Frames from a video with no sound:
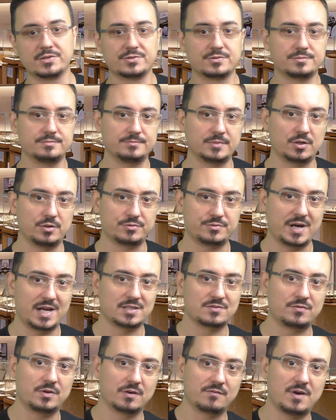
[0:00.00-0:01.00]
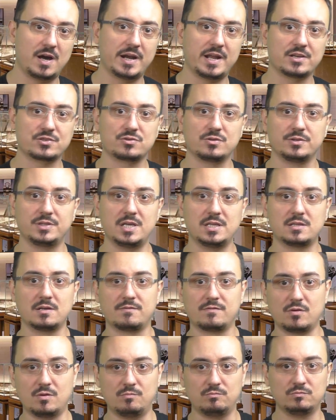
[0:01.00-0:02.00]
as transferring financial data
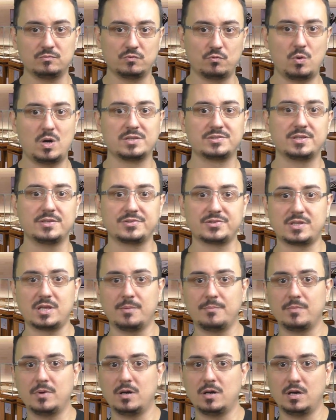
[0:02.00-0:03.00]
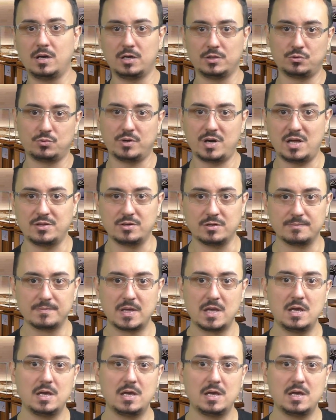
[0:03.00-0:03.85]
from one system to another.